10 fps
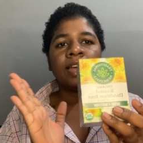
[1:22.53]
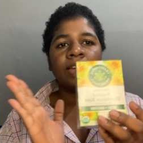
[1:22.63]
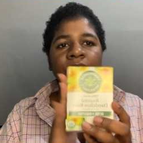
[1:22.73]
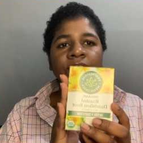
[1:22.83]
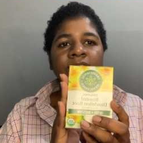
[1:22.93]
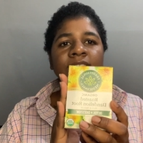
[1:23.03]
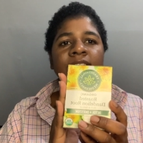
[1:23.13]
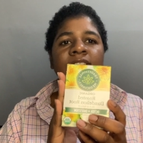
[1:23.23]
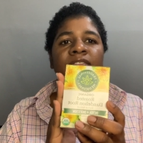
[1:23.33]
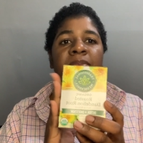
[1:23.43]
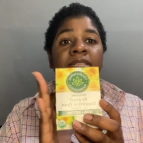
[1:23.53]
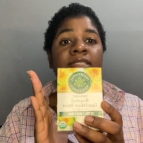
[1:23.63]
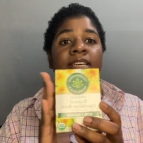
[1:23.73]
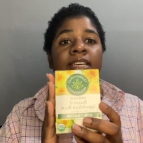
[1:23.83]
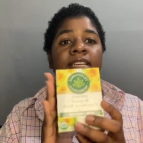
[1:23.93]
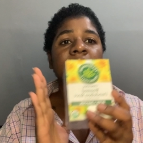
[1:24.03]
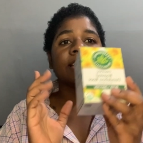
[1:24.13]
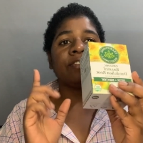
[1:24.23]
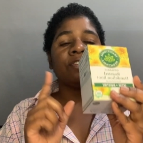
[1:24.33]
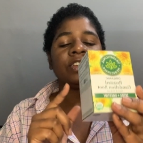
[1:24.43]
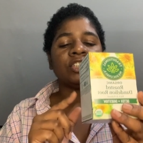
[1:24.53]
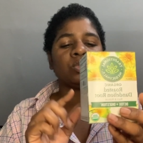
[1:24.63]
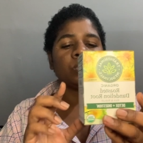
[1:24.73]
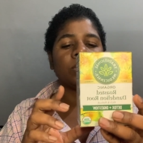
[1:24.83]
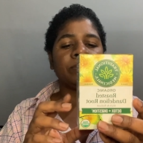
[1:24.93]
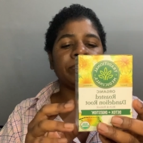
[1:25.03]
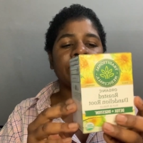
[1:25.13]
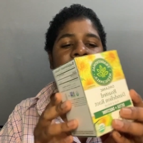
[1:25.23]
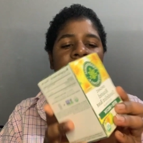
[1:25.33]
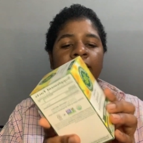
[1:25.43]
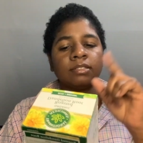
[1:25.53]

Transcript: ever since i've been taking that i finished one pack